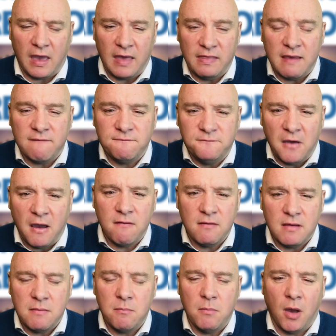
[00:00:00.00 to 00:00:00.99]
and they're
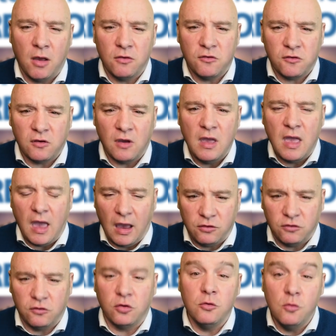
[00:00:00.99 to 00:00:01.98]
very much a
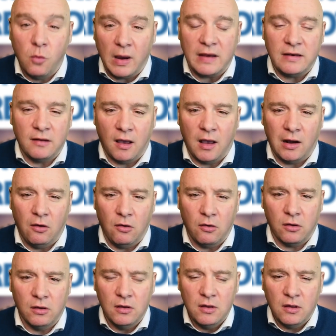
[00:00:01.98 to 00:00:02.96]
two-way dialogue.